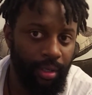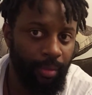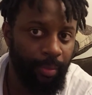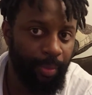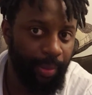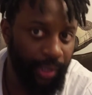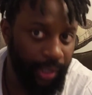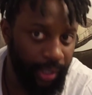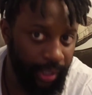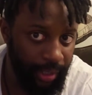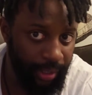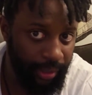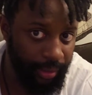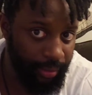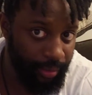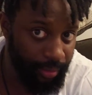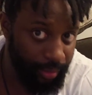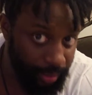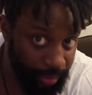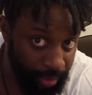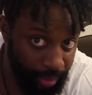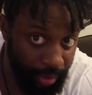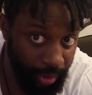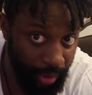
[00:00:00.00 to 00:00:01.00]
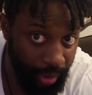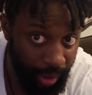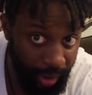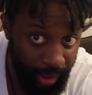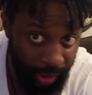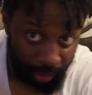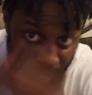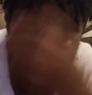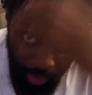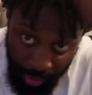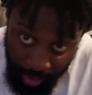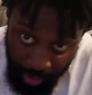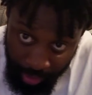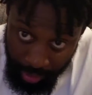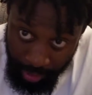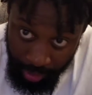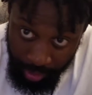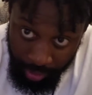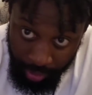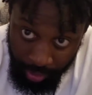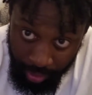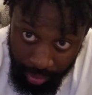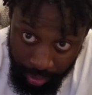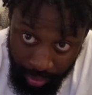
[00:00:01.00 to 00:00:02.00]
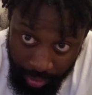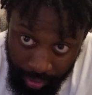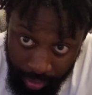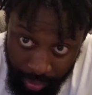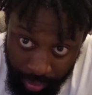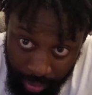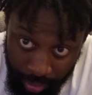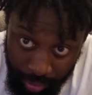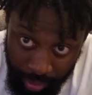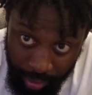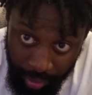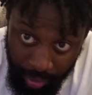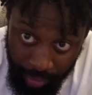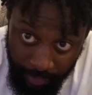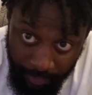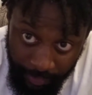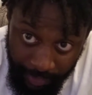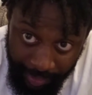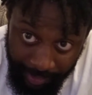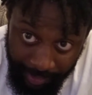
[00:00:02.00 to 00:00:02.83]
You put it, hook it on the